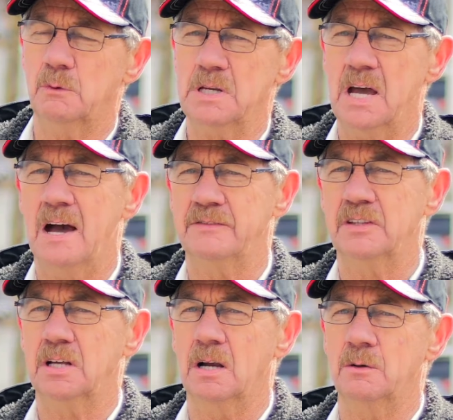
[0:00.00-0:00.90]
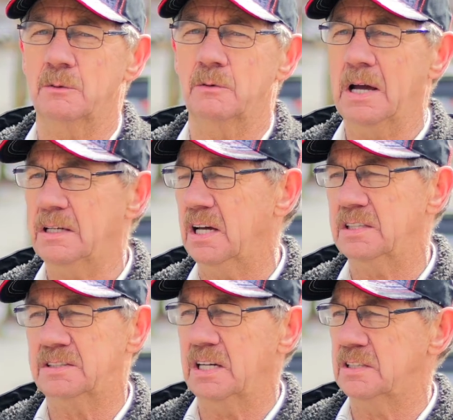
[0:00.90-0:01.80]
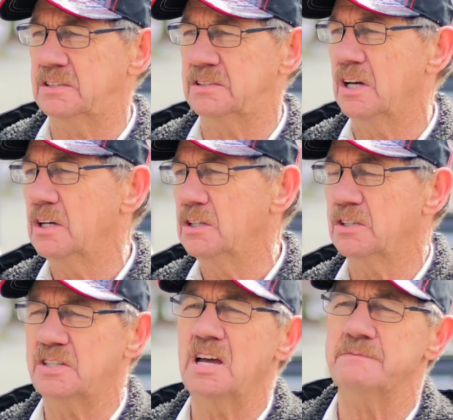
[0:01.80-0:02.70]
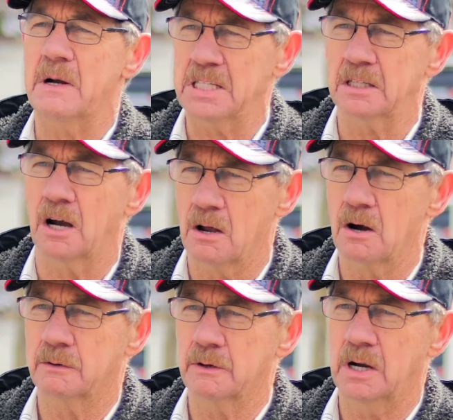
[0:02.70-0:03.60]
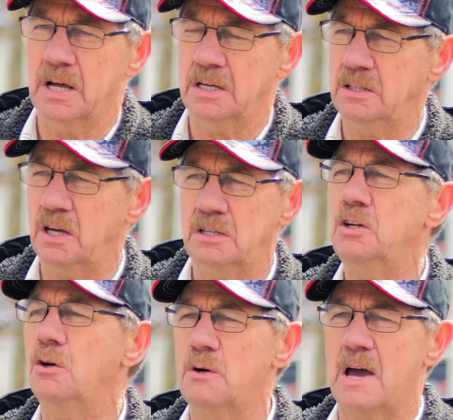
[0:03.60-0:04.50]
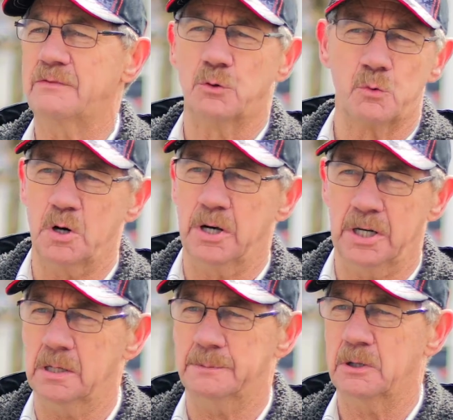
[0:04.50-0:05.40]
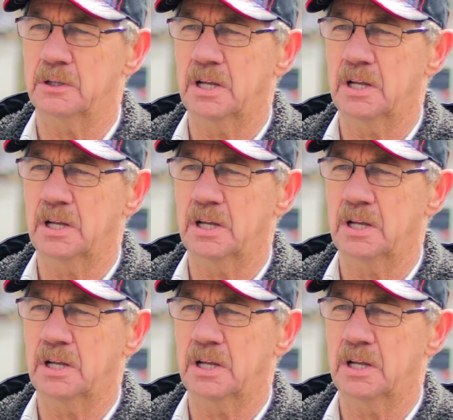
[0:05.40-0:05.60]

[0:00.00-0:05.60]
When you have it done right, it's you save money in the long run, and you don't have to worry about